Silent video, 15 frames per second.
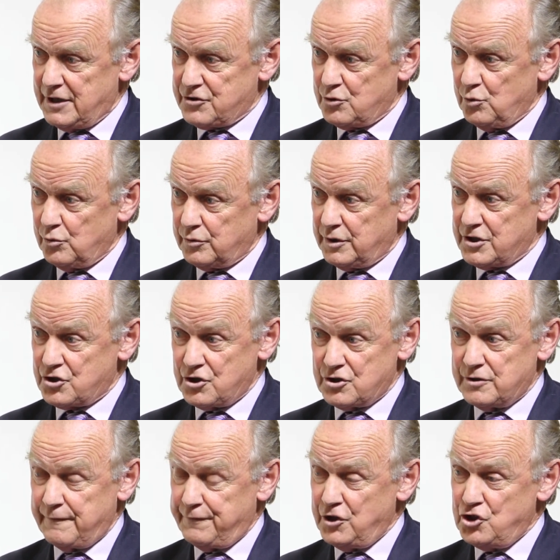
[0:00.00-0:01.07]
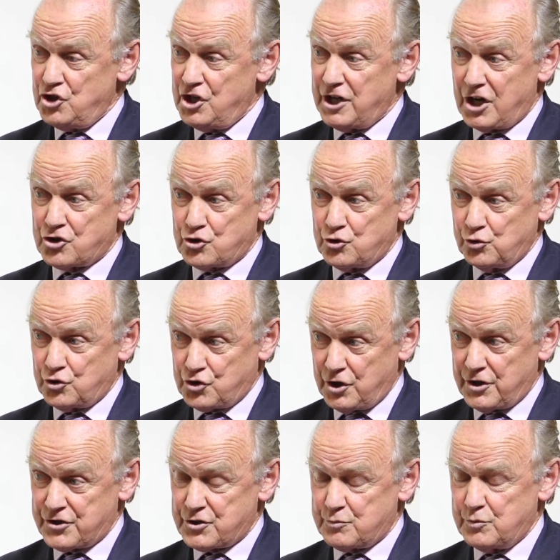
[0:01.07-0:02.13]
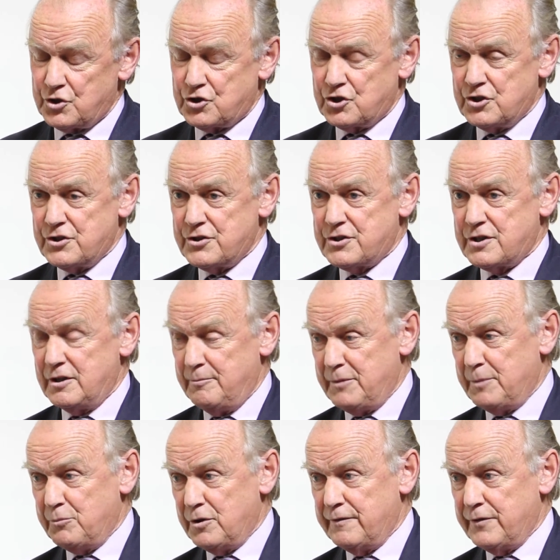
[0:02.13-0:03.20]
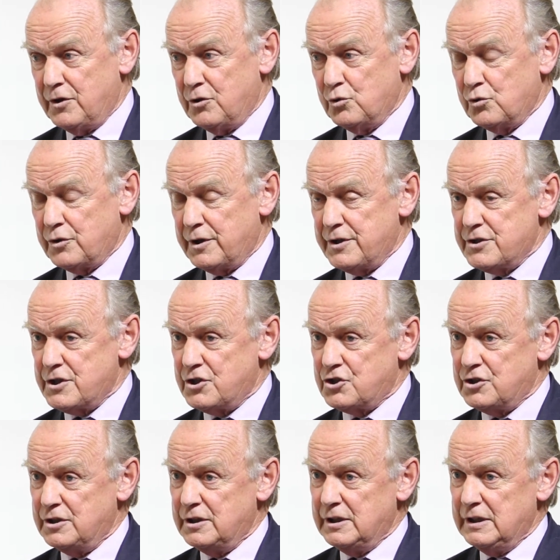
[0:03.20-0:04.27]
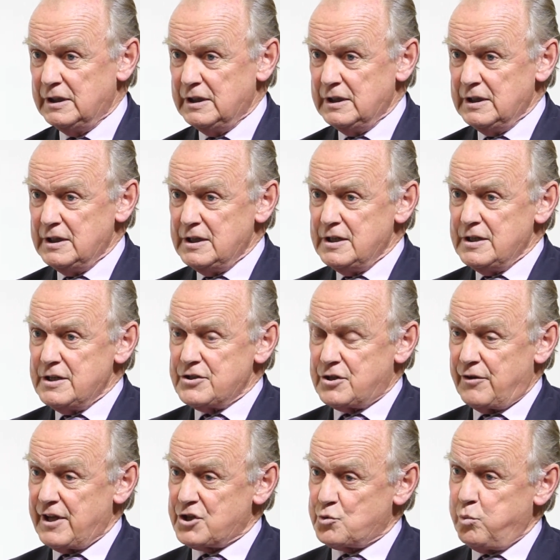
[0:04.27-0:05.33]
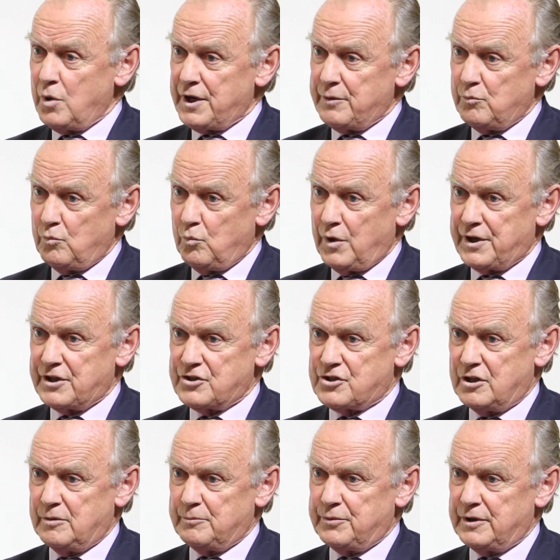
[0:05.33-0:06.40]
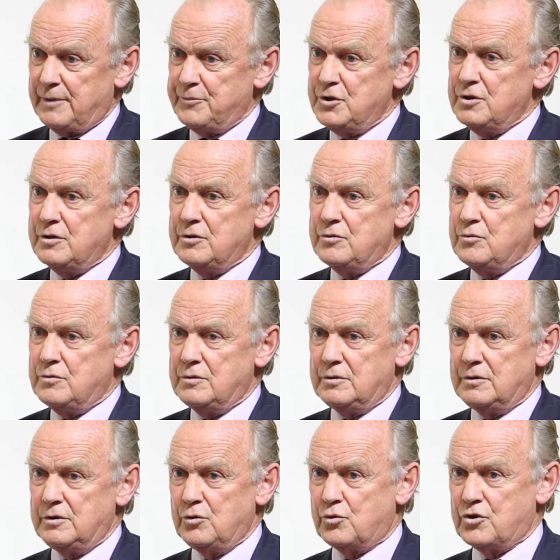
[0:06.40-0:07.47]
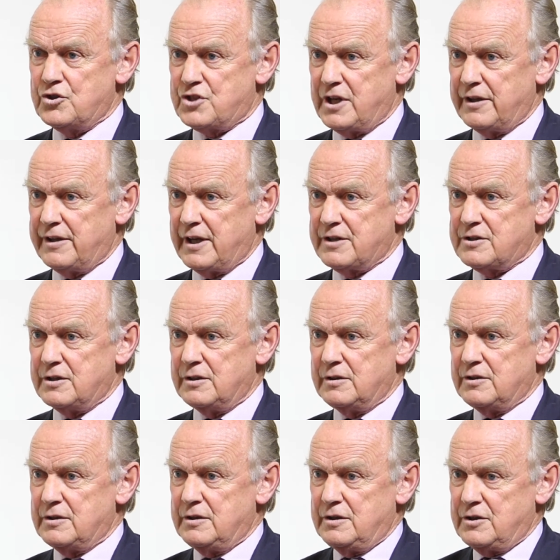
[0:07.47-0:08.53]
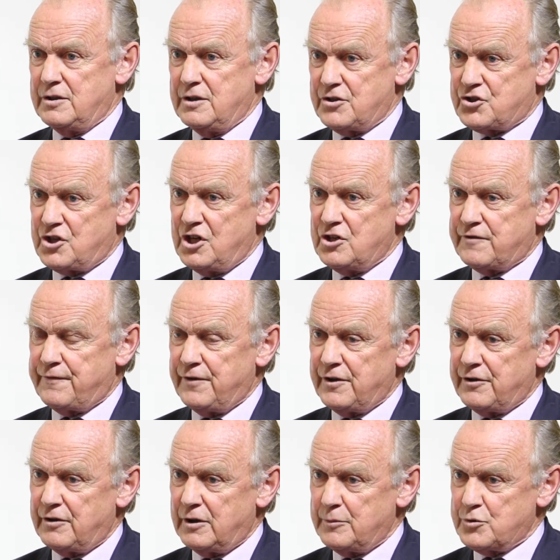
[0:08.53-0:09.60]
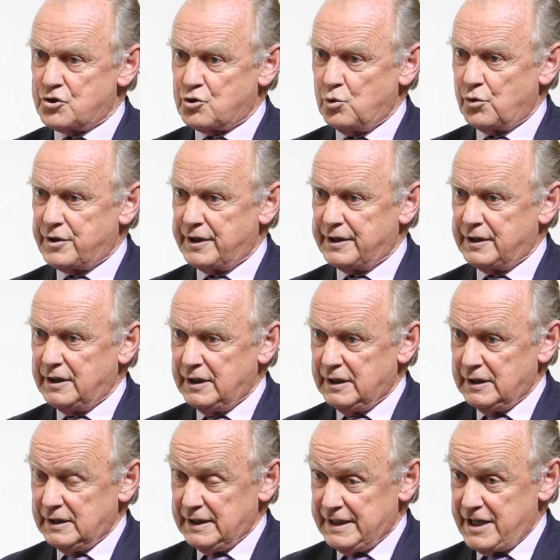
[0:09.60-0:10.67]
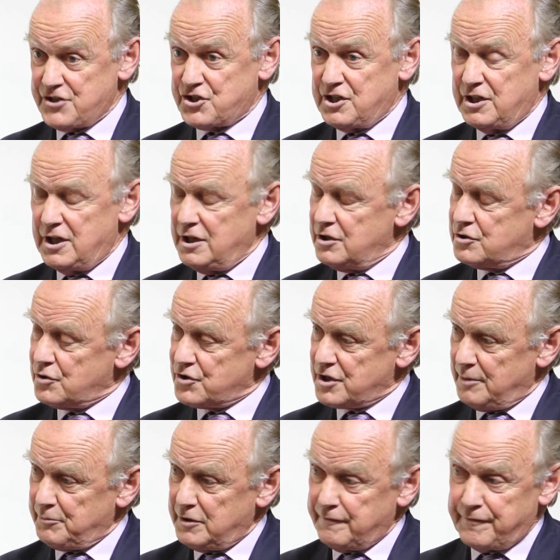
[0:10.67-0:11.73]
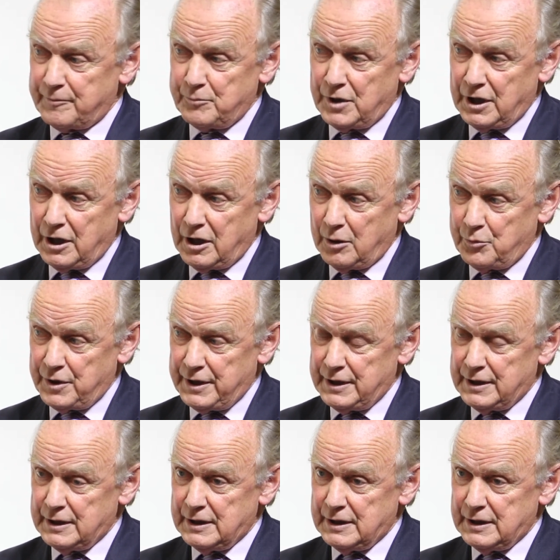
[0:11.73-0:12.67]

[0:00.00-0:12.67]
an organisation, the Fiji National Trust, which is a member of our organisation. So that's one example. I mean, you can take that a stage further. I was talking yesterday to somebody from Malawi,